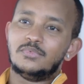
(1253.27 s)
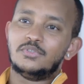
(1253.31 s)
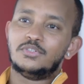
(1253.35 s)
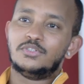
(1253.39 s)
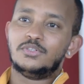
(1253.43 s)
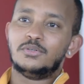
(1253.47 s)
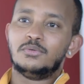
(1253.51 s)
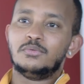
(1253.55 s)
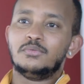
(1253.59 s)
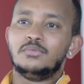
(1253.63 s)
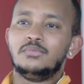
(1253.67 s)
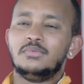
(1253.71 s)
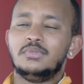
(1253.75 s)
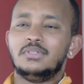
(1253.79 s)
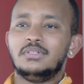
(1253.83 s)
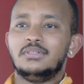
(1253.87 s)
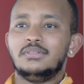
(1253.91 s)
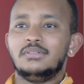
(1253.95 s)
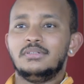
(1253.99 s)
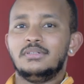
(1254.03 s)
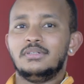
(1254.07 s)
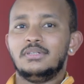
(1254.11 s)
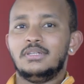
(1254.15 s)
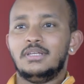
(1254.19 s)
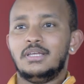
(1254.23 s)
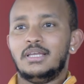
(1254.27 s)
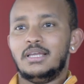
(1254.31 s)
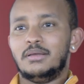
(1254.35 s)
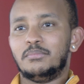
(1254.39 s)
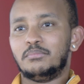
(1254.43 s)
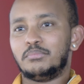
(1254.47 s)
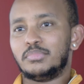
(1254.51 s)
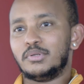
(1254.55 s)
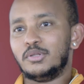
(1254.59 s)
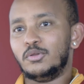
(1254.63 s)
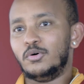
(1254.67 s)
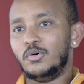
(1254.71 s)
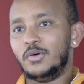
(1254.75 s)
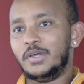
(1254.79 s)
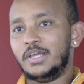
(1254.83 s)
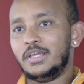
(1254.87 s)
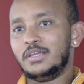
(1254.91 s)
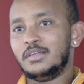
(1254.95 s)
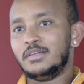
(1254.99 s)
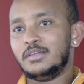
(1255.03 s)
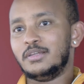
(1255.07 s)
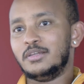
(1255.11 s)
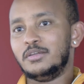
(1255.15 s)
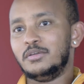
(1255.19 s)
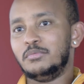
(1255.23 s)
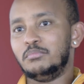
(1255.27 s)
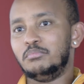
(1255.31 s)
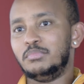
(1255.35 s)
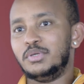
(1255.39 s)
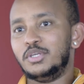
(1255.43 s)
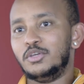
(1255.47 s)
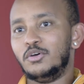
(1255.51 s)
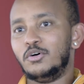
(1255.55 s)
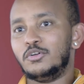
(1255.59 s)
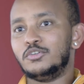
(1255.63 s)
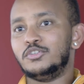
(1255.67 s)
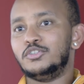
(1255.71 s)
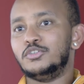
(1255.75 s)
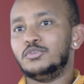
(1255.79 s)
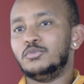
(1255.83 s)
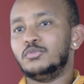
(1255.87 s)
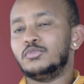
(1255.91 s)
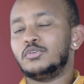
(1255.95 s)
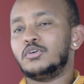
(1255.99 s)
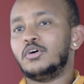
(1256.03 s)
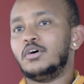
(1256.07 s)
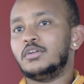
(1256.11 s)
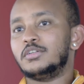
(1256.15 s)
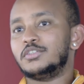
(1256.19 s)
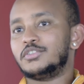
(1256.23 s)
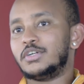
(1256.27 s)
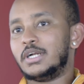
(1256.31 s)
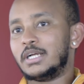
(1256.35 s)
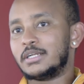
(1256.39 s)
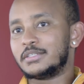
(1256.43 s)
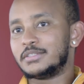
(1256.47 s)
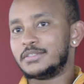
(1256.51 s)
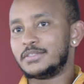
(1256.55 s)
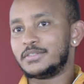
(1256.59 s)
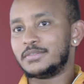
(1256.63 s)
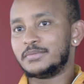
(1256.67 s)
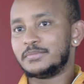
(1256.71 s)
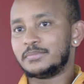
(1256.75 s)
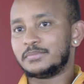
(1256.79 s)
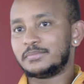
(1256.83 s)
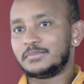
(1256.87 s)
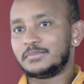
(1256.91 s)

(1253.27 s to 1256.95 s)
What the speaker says: don't employ beyond your own contracts.